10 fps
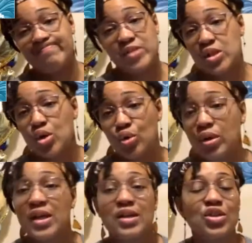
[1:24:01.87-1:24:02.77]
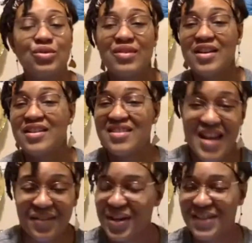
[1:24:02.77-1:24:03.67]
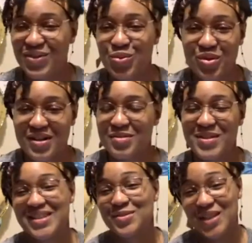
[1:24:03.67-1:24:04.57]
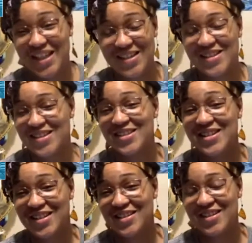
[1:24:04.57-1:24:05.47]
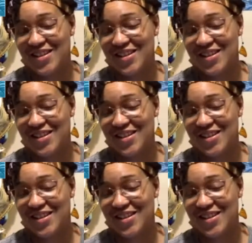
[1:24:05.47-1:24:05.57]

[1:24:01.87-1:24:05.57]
So you never have to worry about them canceling